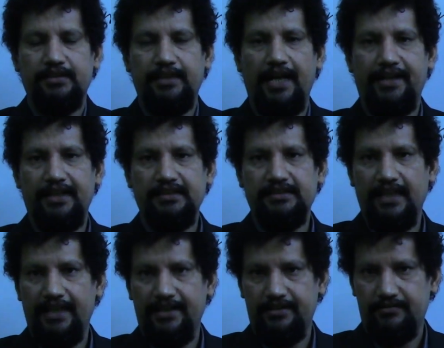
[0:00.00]
that is
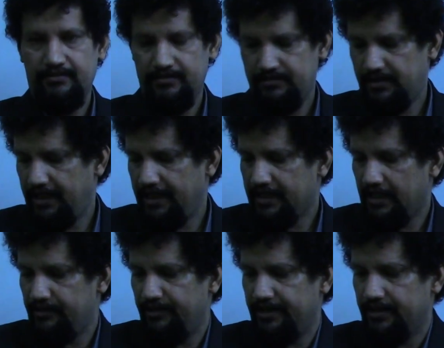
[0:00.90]
that here
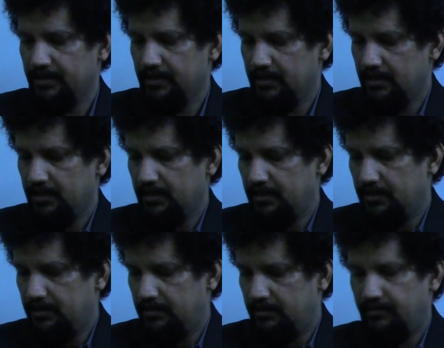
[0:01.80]
I will
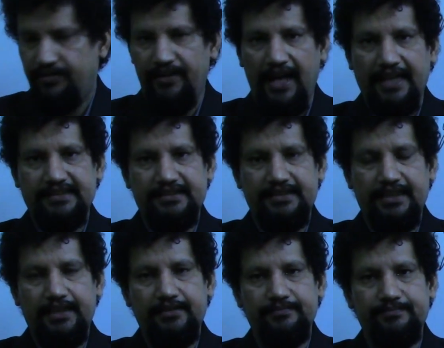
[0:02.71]
flex
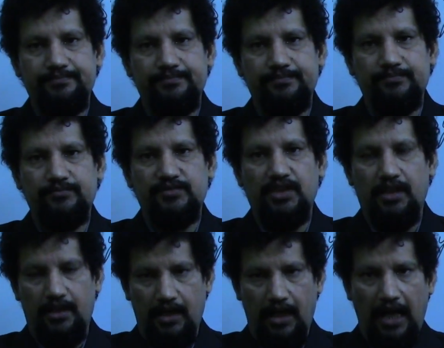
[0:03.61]
the
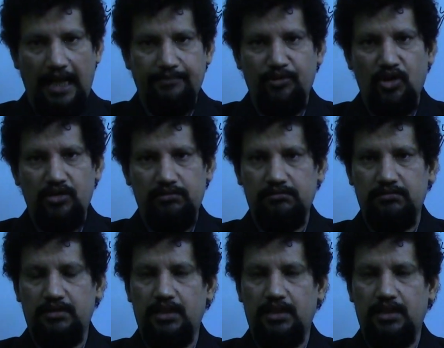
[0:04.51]
elbow.